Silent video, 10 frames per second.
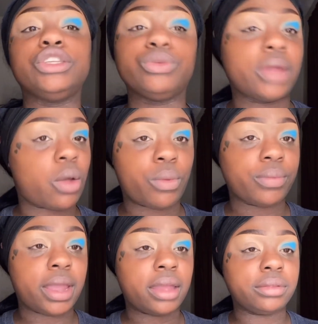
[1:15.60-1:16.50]
do not want
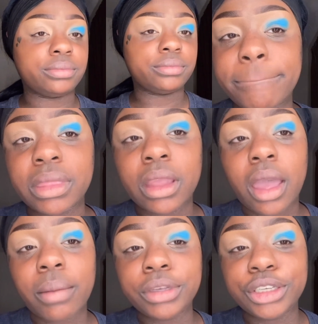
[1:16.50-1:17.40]
that.
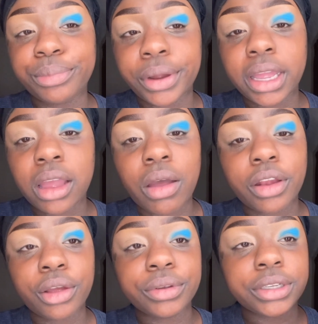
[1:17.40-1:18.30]
I'm just bringing y'all
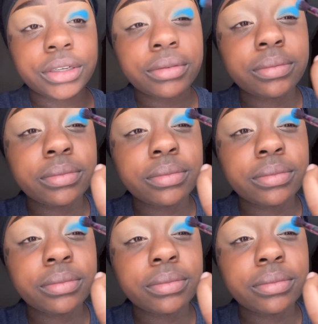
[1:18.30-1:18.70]
closer.